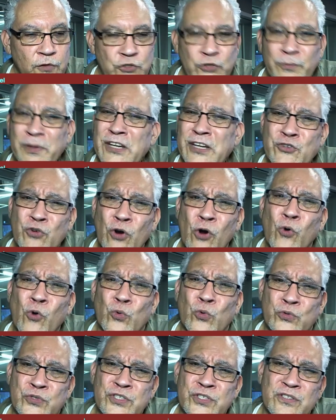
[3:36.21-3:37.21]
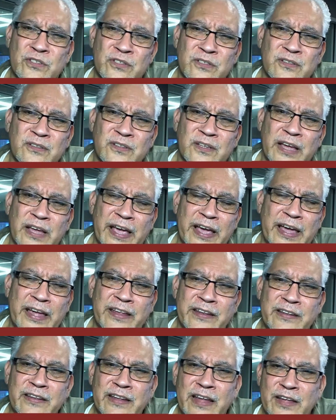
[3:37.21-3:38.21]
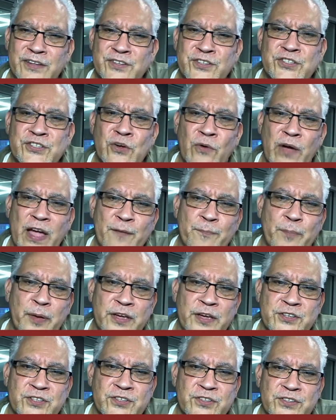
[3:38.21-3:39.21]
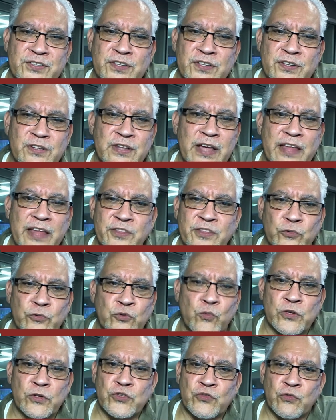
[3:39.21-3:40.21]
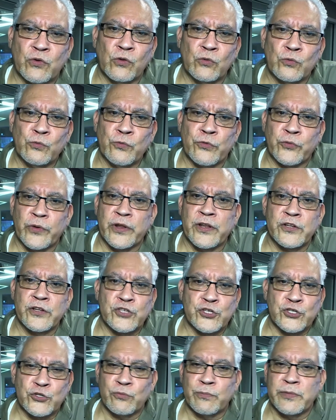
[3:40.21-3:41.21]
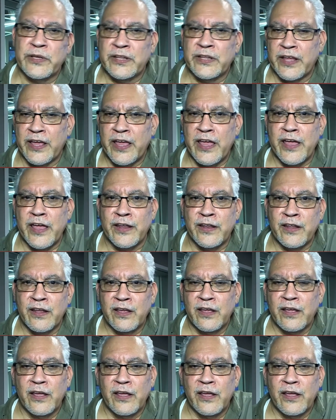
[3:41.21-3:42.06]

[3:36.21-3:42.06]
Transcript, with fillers: too many trolls, and I just don't have patience. And I, there was one troll who threatened to shoot me in the head.